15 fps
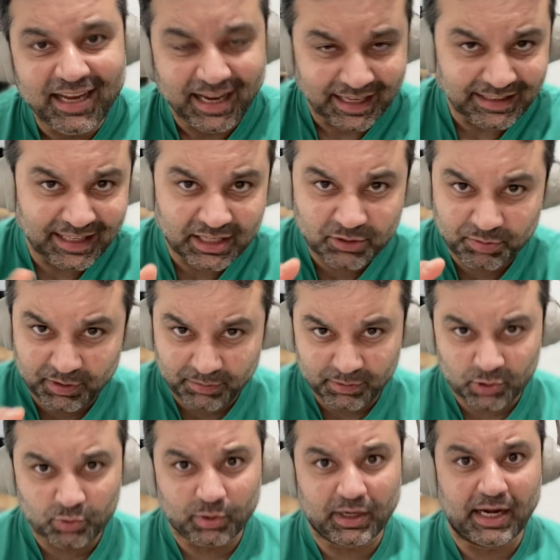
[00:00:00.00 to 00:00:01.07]
And that's pretty
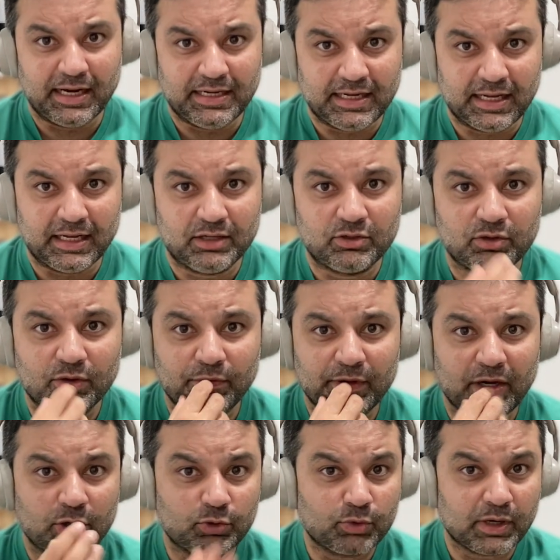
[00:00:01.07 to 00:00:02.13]
much what I did. So when I was